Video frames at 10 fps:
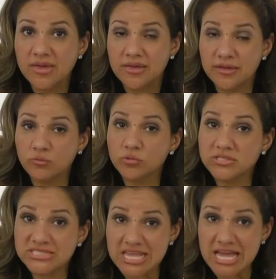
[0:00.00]
It will
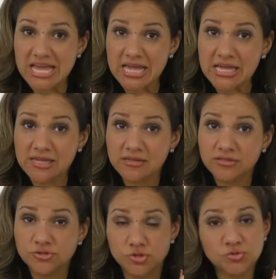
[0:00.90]
say
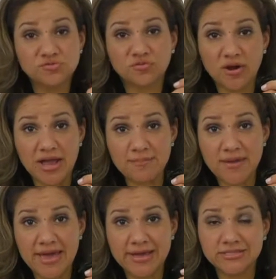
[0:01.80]
used for
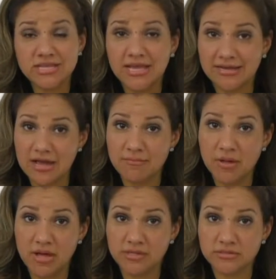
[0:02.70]
iPads and
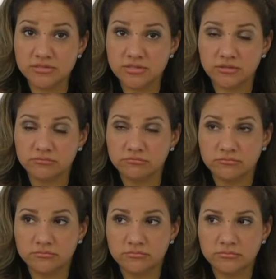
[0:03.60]
iPods, or
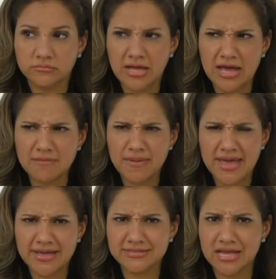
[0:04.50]

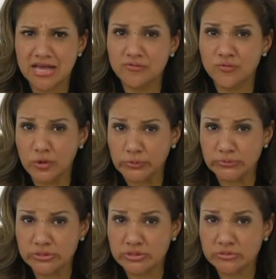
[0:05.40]
iPads,
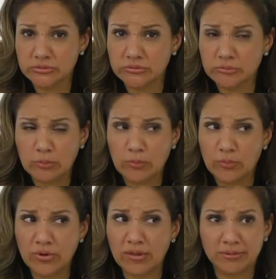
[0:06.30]
iPhones,
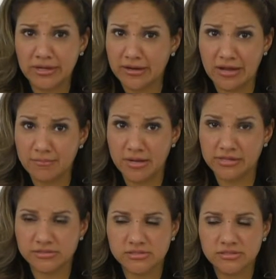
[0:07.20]
probably not
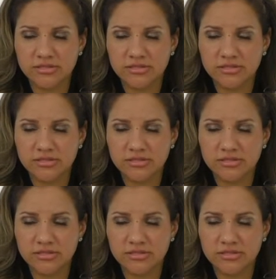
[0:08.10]
iPods.